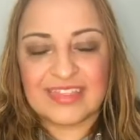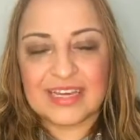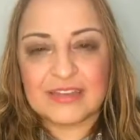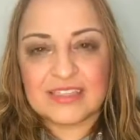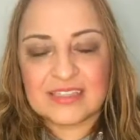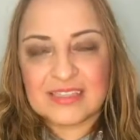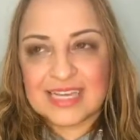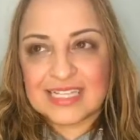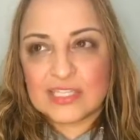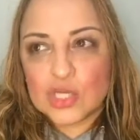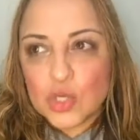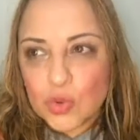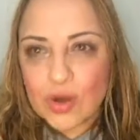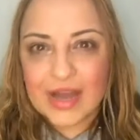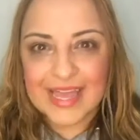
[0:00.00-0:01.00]
That's
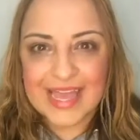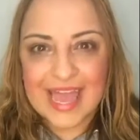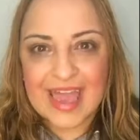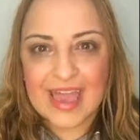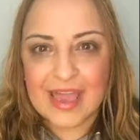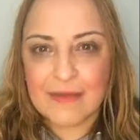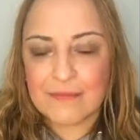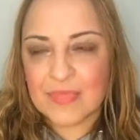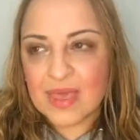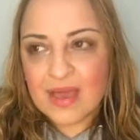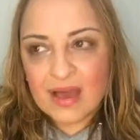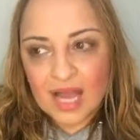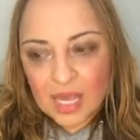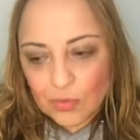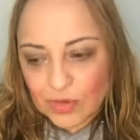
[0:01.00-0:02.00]
who I am.
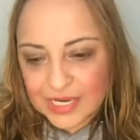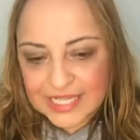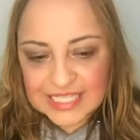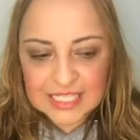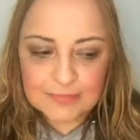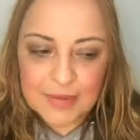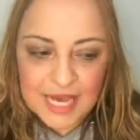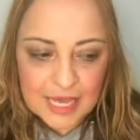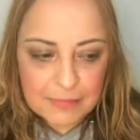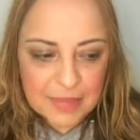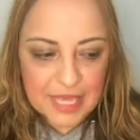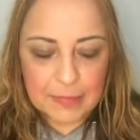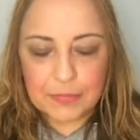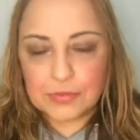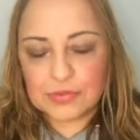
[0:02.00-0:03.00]
I want to inspire
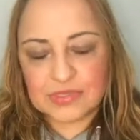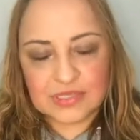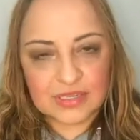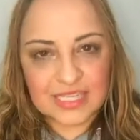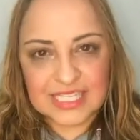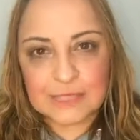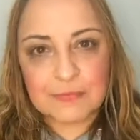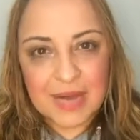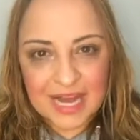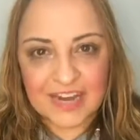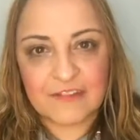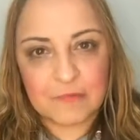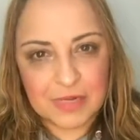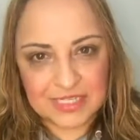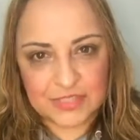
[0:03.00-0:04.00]
people, so that's
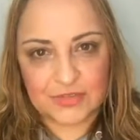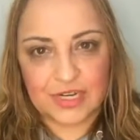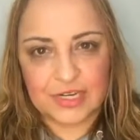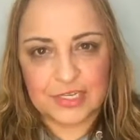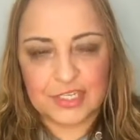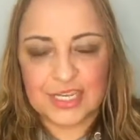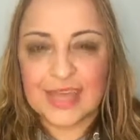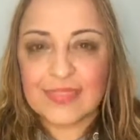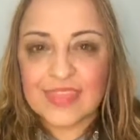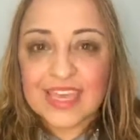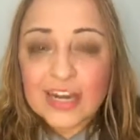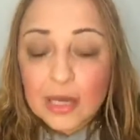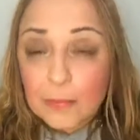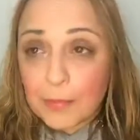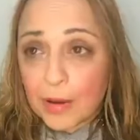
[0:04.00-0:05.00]
part of my strategy. And
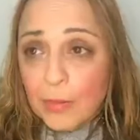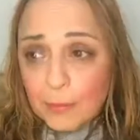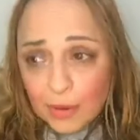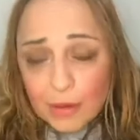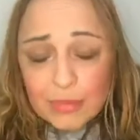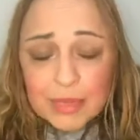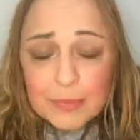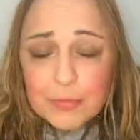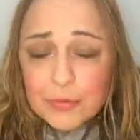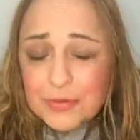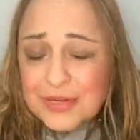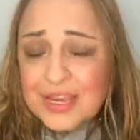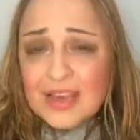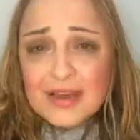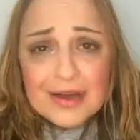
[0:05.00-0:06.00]
then I'll probably
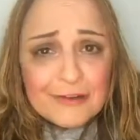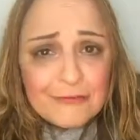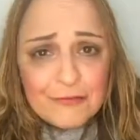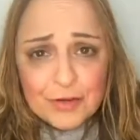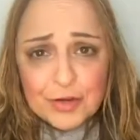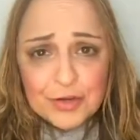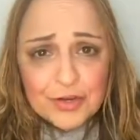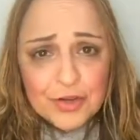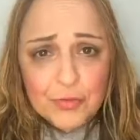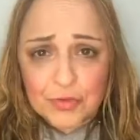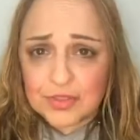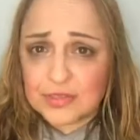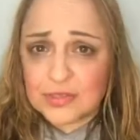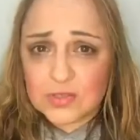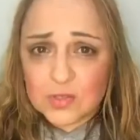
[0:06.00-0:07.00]
put a photo
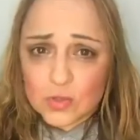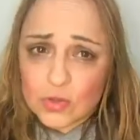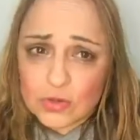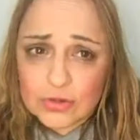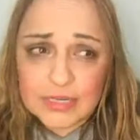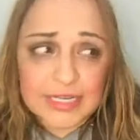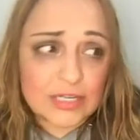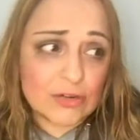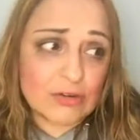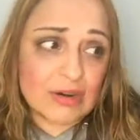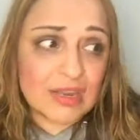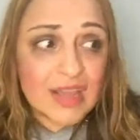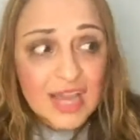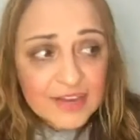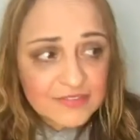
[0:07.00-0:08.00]
with a story or
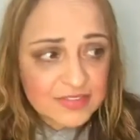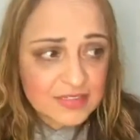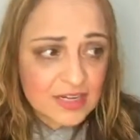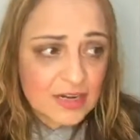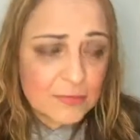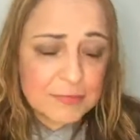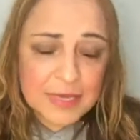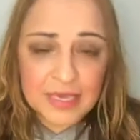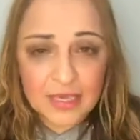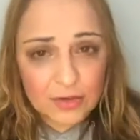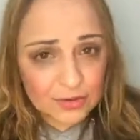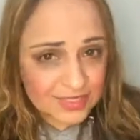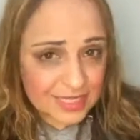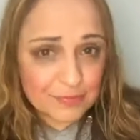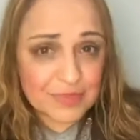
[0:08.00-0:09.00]
a lifestyle pic
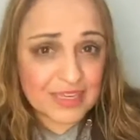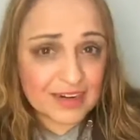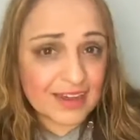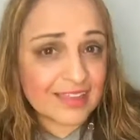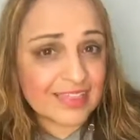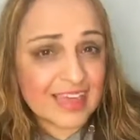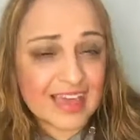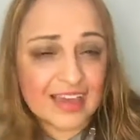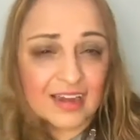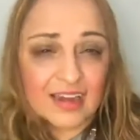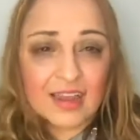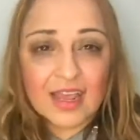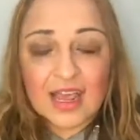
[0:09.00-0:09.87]
or something like that.